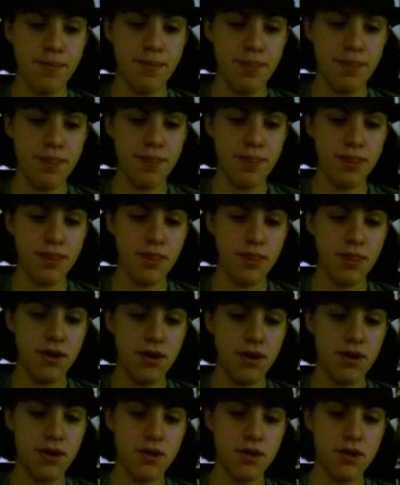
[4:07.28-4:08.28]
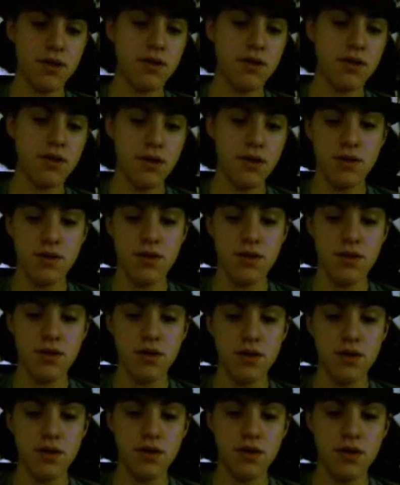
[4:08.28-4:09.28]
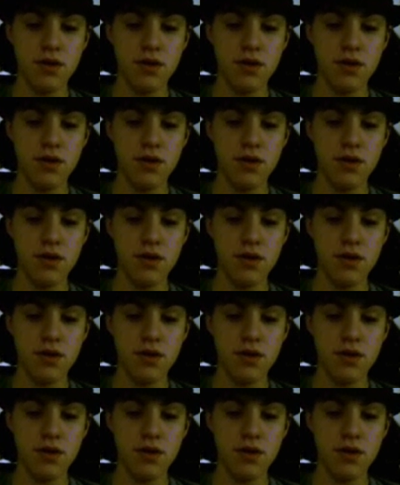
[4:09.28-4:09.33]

[no speech]